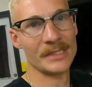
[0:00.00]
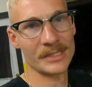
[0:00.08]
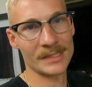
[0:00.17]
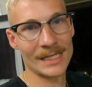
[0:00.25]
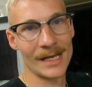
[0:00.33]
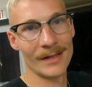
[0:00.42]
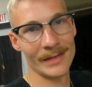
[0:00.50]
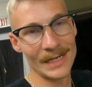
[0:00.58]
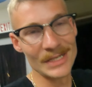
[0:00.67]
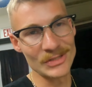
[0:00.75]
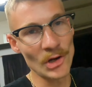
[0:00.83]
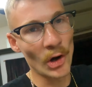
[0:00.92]
As you can tell,
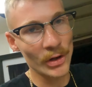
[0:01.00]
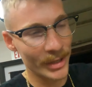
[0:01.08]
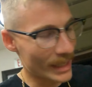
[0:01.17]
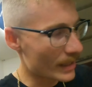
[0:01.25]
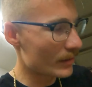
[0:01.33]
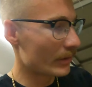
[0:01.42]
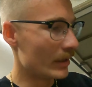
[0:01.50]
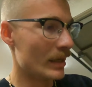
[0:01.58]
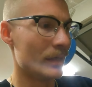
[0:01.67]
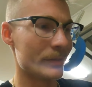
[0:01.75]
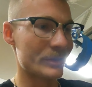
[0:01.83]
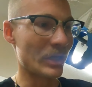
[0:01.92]
it is dark now.
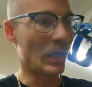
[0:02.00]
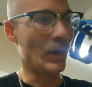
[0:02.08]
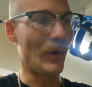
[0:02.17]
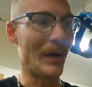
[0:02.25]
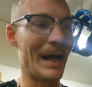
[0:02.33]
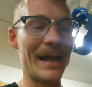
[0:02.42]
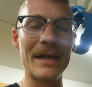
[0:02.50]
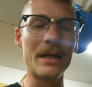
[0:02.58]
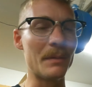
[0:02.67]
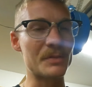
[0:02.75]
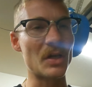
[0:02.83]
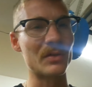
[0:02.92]
So I ended
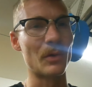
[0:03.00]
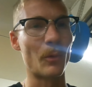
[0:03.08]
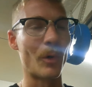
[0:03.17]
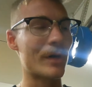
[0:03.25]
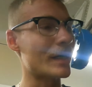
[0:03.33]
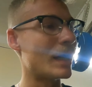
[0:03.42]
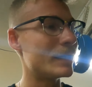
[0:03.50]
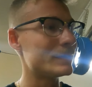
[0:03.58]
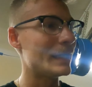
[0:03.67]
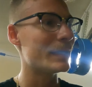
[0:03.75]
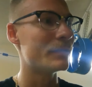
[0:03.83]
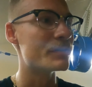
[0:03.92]
up starting to work on
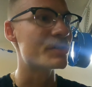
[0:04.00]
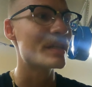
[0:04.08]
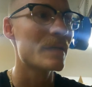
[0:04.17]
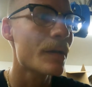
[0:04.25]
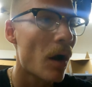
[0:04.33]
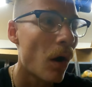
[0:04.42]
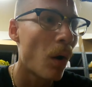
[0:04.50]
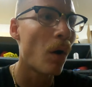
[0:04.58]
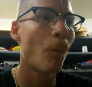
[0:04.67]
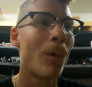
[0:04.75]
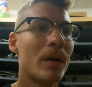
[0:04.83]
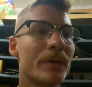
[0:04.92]
getting the seat
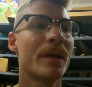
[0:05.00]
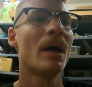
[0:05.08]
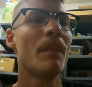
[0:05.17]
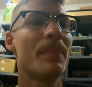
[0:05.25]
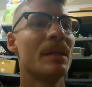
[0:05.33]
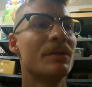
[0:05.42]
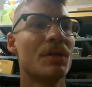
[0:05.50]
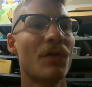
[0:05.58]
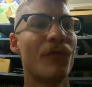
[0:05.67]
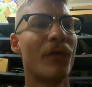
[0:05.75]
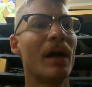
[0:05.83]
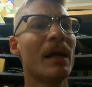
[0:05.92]
all welded up into the
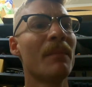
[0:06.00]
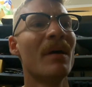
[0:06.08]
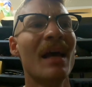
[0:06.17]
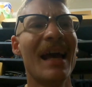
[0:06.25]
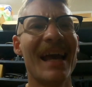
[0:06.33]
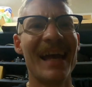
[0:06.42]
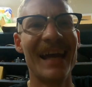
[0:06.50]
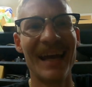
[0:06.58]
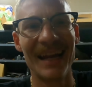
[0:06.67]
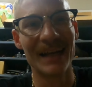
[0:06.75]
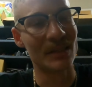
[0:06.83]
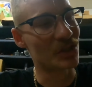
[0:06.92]
frame,
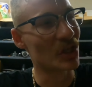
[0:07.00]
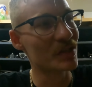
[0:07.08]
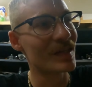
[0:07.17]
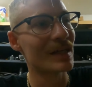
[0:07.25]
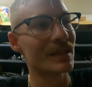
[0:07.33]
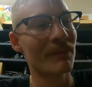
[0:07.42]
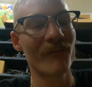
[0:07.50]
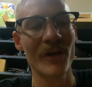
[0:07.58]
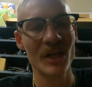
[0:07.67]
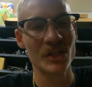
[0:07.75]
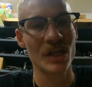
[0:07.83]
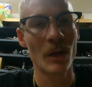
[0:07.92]
and just as I'm
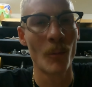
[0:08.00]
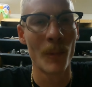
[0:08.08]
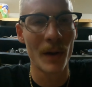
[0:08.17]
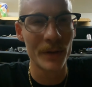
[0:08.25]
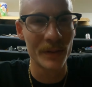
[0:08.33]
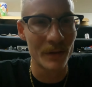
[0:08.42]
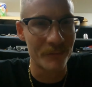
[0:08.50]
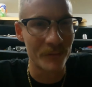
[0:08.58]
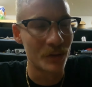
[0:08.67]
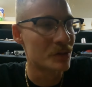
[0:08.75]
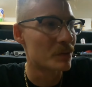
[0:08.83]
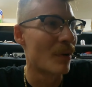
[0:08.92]
finishing welding the
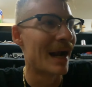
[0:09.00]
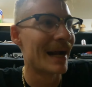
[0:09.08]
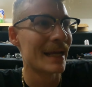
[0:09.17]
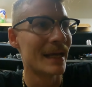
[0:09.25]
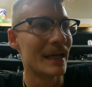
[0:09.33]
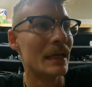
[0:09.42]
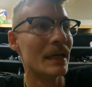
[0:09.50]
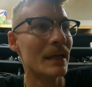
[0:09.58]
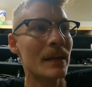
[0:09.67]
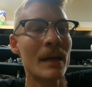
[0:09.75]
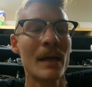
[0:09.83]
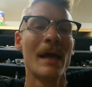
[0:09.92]
first bracket
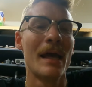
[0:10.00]
in,